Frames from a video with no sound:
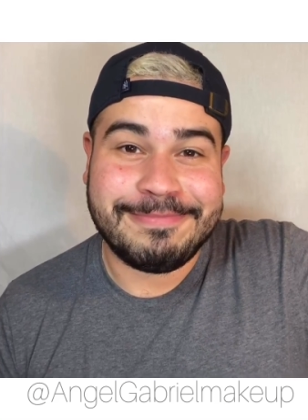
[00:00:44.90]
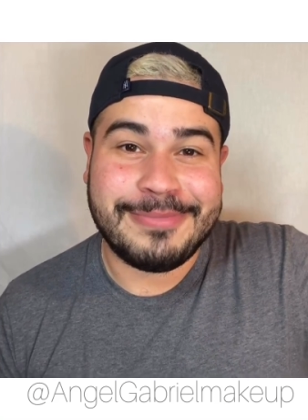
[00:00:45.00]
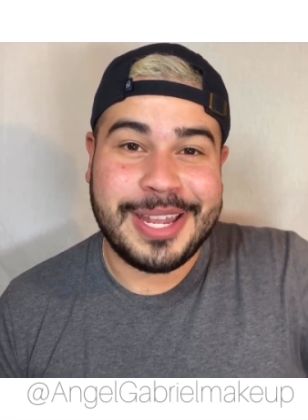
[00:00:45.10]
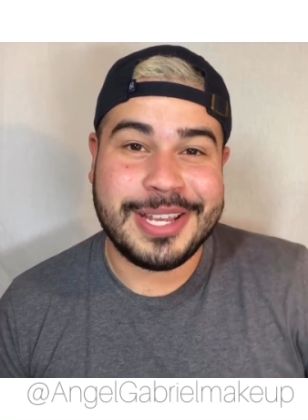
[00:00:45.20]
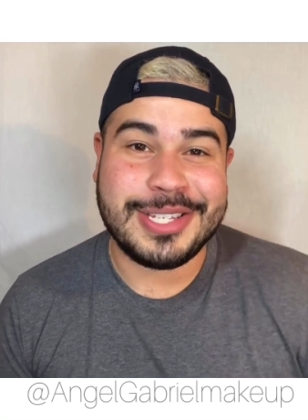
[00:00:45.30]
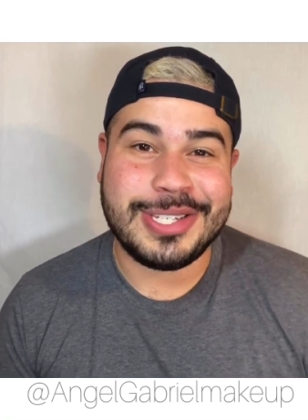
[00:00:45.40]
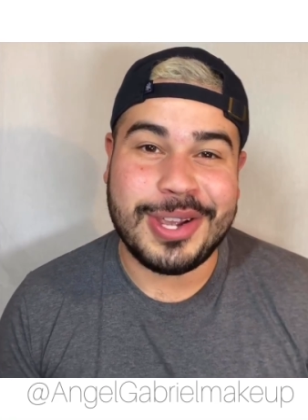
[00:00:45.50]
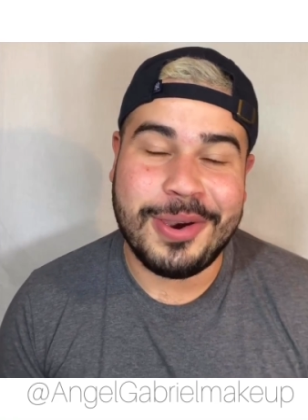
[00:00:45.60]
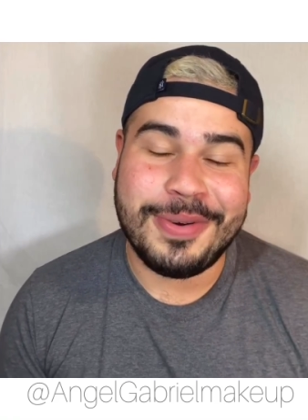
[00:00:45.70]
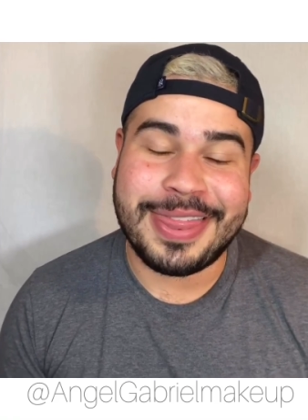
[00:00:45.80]

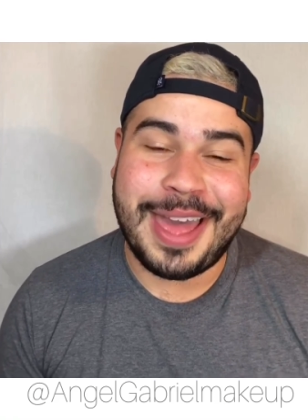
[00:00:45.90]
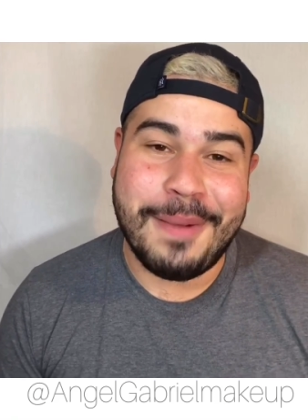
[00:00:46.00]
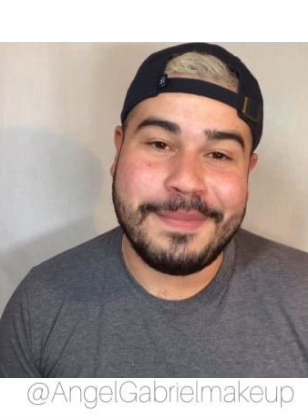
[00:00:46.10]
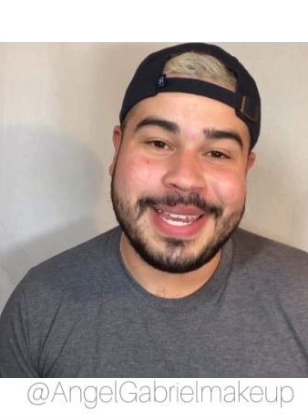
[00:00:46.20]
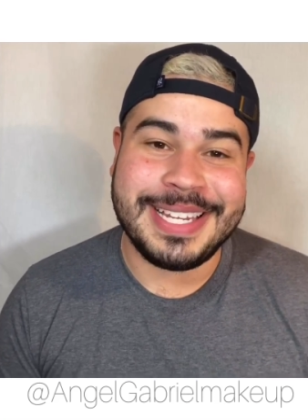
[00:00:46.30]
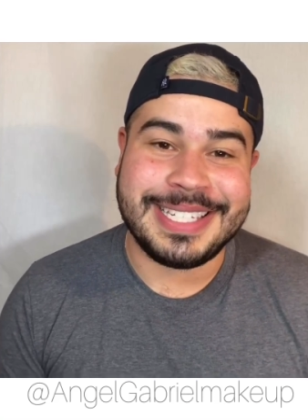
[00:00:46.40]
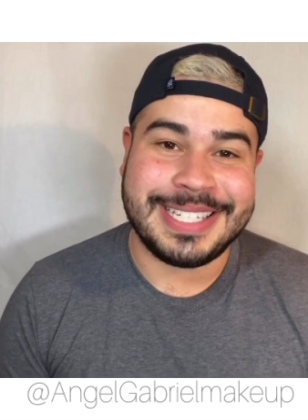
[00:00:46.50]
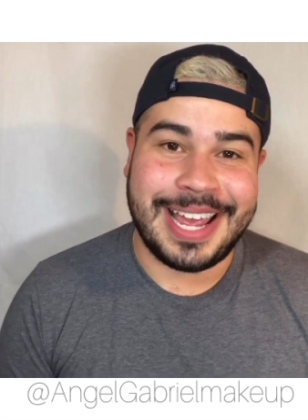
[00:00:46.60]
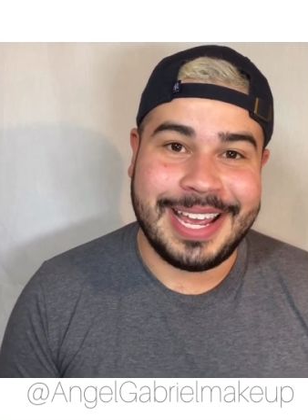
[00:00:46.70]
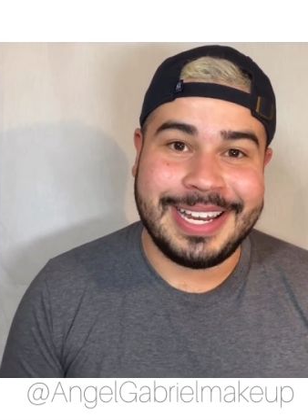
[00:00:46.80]
So with that being
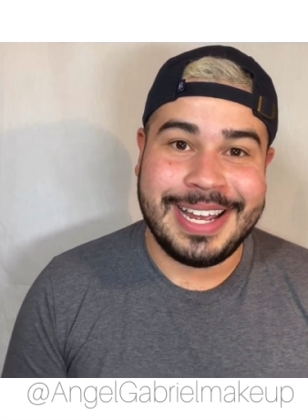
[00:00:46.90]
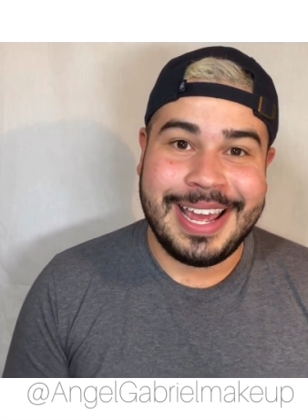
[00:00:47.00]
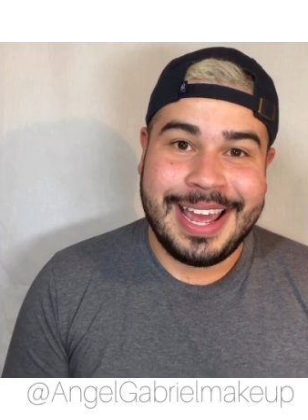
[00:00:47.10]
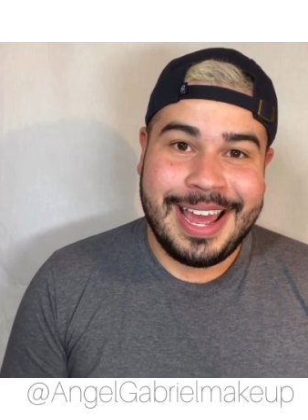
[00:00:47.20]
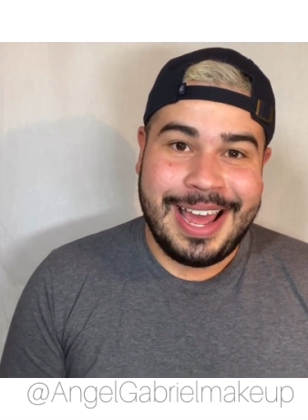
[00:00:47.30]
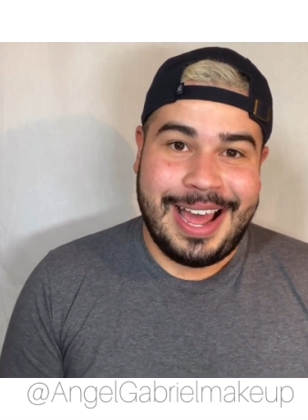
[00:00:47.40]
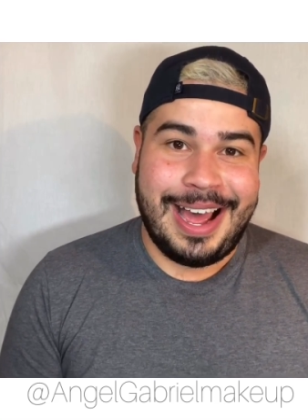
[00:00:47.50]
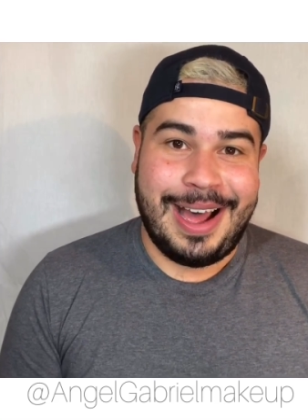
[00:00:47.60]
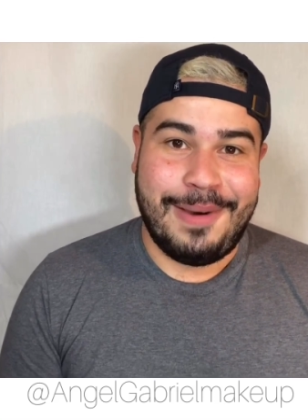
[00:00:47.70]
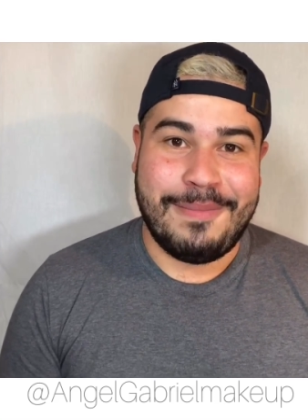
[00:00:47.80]
said,
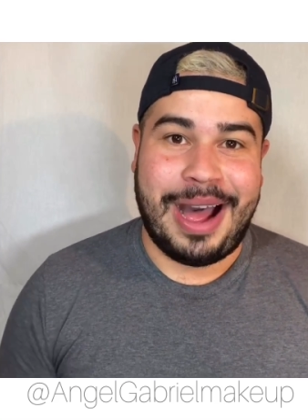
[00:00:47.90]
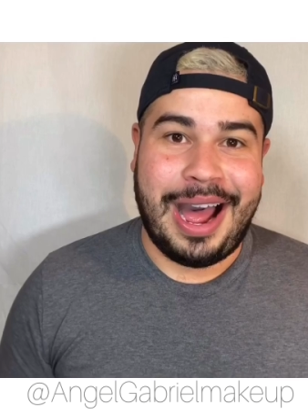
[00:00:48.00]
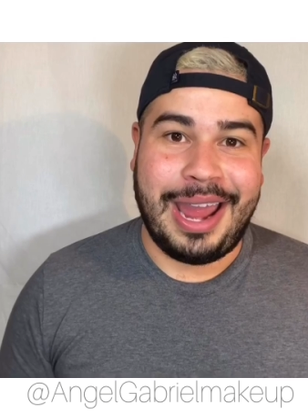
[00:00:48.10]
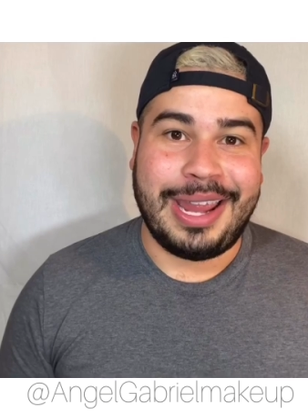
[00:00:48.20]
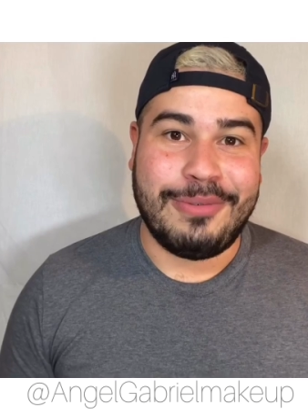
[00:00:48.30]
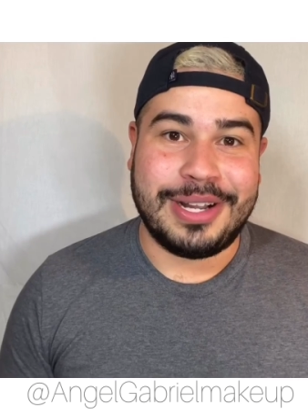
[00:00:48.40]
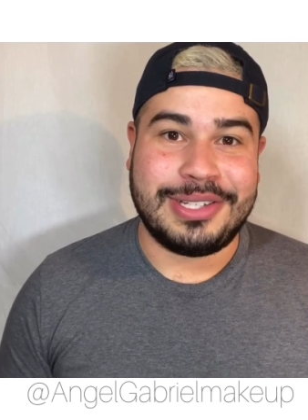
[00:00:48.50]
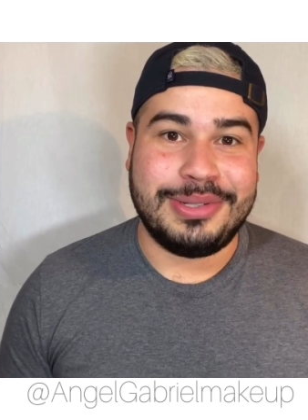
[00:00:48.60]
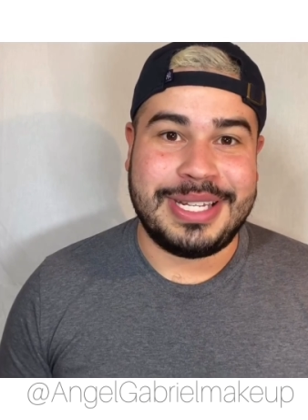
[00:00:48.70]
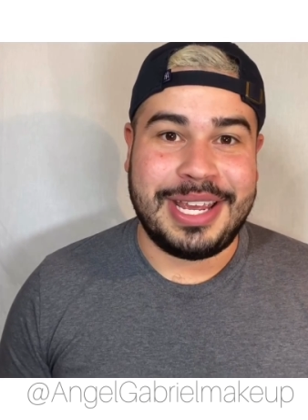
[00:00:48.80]
I want
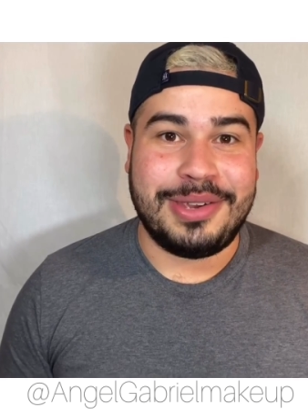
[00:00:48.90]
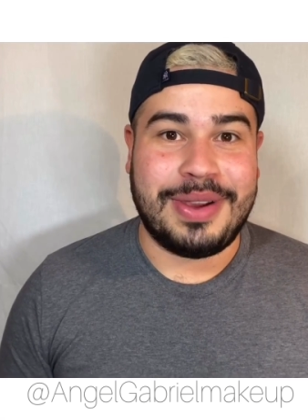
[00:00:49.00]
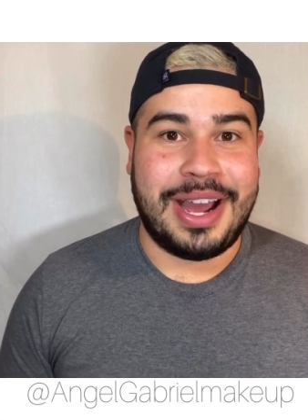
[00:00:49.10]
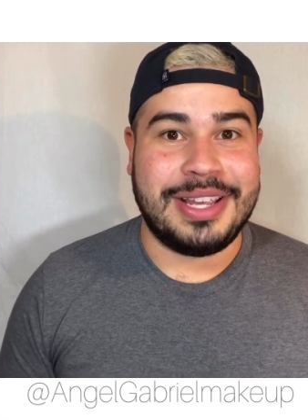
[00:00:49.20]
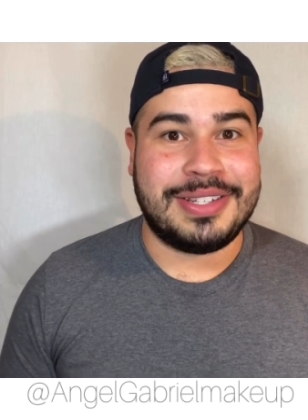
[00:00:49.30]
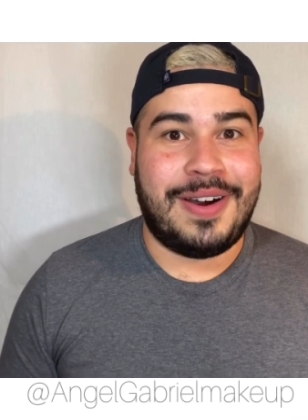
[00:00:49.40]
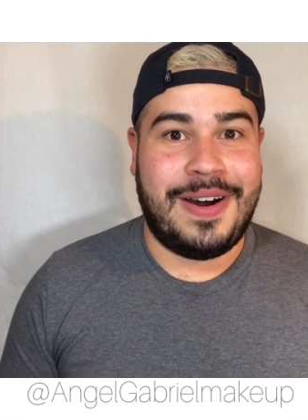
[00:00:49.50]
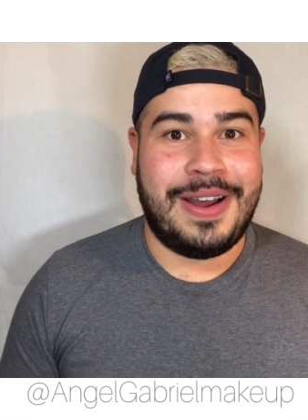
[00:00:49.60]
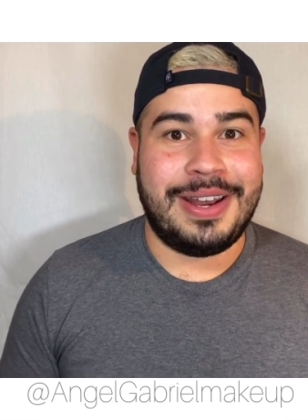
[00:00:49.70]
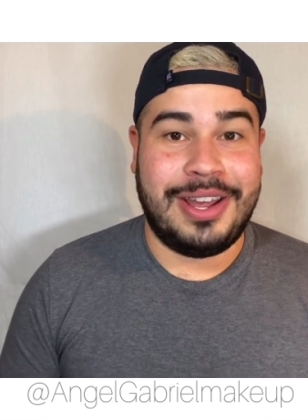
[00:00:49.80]
to take you guys
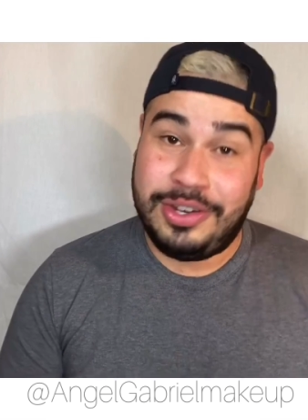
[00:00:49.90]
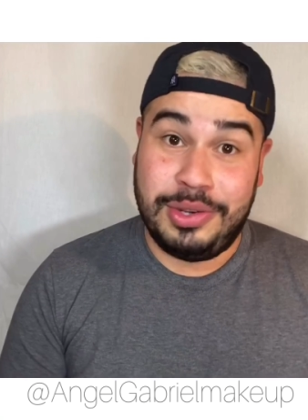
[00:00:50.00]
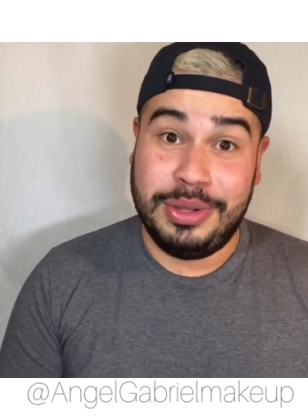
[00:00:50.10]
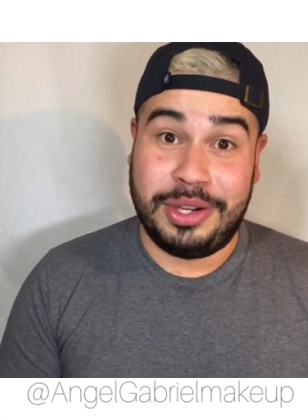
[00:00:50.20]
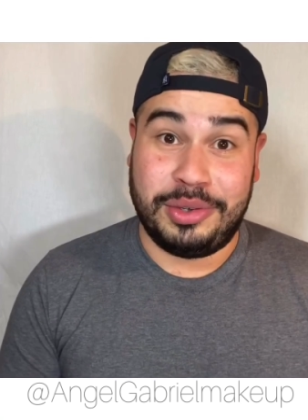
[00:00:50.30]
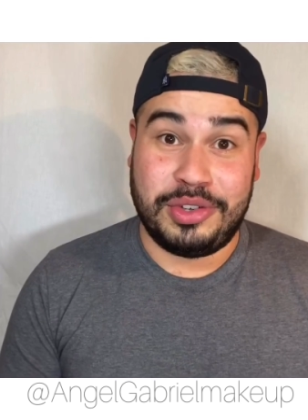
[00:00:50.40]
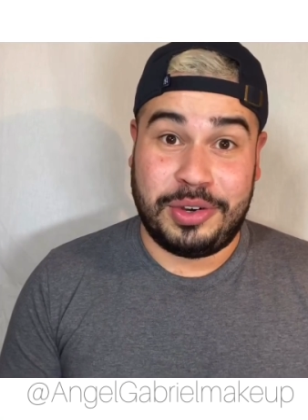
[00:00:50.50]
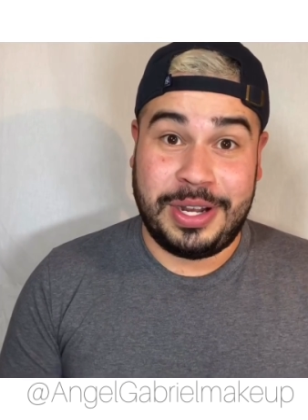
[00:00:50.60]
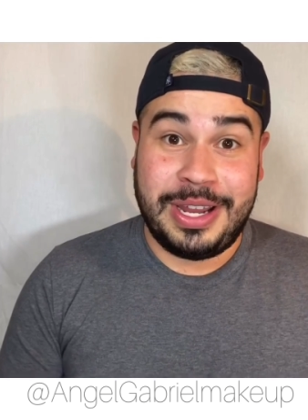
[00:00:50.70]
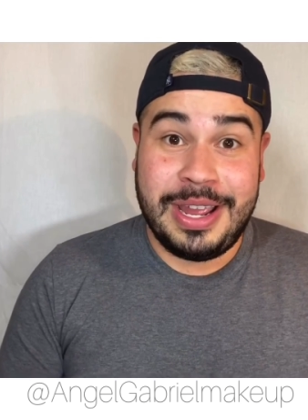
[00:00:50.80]
on a new little
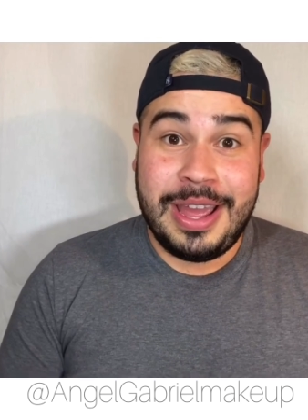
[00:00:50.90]
journey.